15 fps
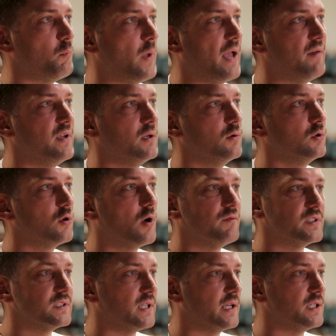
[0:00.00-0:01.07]
having good
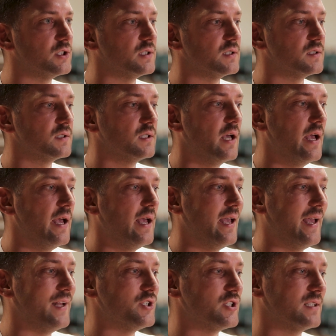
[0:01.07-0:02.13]
conversations,
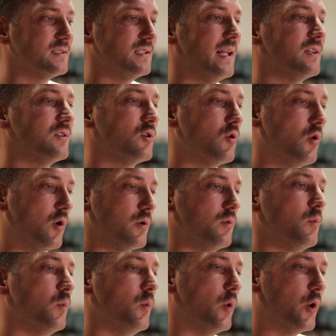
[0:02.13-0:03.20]
and just let
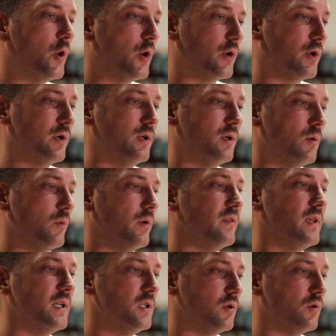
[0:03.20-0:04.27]
God work
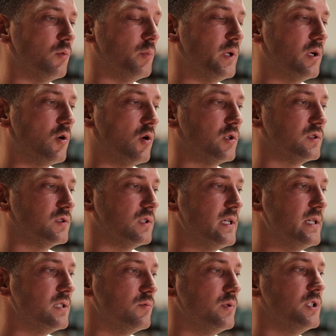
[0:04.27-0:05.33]
within you, because
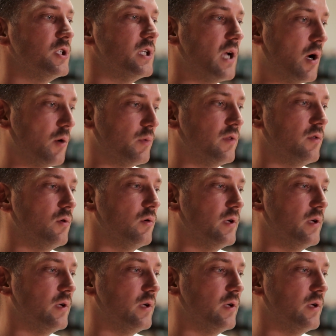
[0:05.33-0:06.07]
he's reaching out with you.